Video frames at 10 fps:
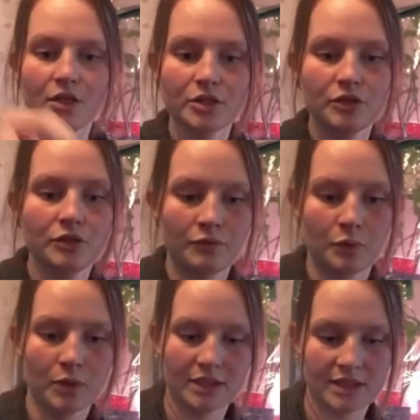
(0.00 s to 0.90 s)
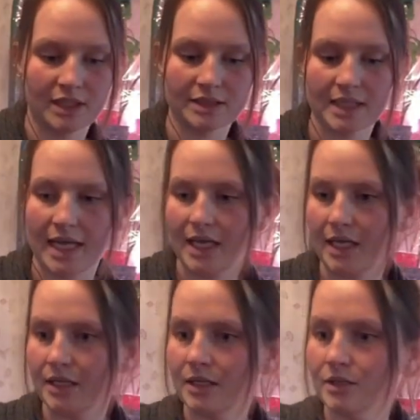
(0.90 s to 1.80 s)
2, 4, 6,
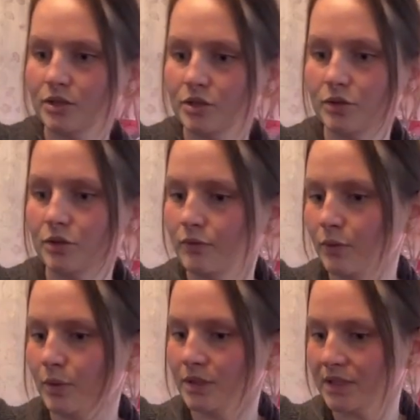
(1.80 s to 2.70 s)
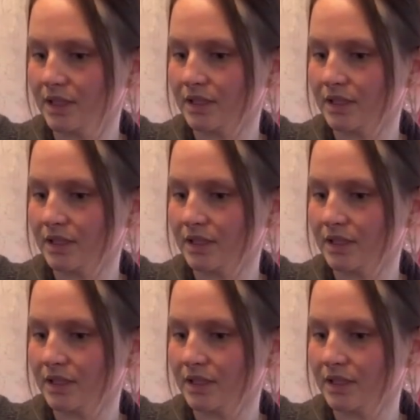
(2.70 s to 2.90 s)
8, 2, 4, 6,